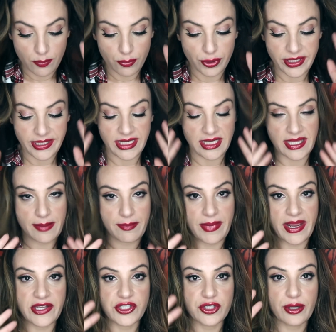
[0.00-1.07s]
Brittany, that
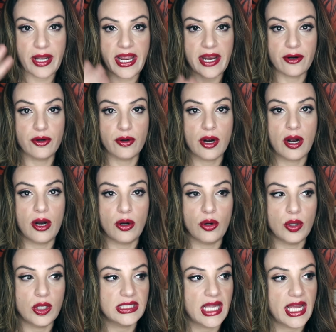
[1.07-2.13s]
makes your hair
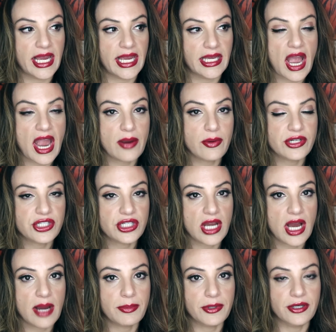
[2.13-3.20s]
grow like Irish
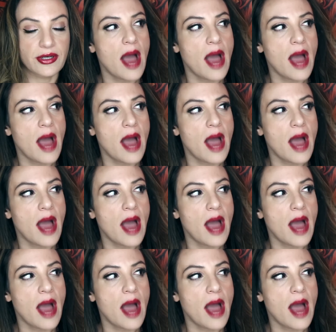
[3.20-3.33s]
copper.